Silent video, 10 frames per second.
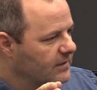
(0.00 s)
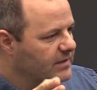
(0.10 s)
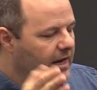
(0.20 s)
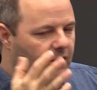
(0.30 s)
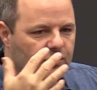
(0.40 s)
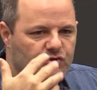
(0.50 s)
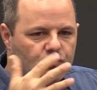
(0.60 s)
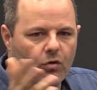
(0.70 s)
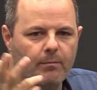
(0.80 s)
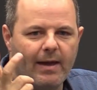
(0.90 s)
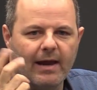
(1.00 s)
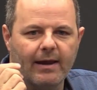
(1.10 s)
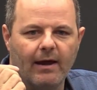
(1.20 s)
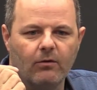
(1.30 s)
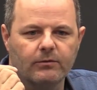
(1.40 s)
His hair has grown
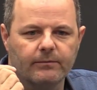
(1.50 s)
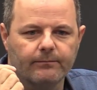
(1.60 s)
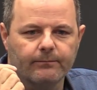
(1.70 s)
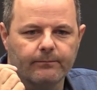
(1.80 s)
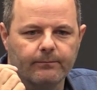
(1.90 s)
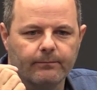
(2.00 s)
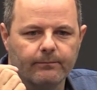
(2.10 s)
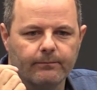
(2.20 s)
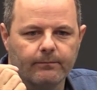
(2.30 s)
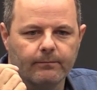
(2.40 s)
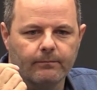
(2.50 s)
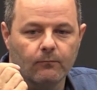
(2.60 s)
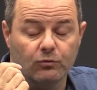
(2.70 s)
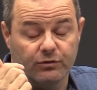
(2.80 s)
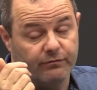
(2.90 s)
back out,
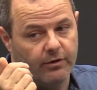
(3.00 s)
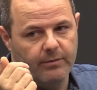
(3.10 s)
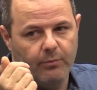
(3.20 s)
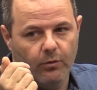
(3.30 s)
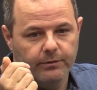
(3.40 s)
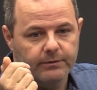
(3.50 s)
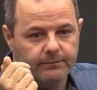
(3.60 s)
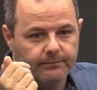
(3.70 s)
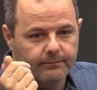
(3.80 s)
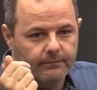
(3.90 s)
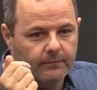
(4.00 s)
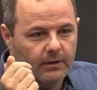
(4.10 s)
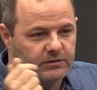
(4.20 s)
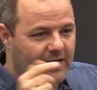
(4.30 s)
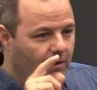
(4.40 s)
which is very important,
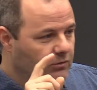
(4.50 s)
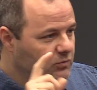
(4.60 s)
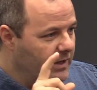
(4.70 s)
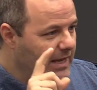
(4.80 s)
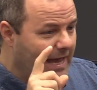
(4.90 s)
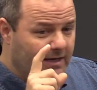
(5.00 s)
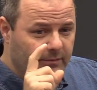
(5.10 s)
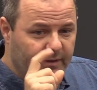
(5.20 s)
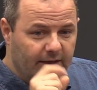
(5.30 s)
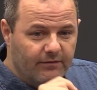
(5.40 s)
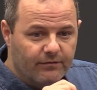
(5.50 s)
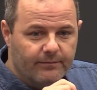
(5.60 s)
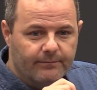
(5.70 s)
because that was what he had to believe.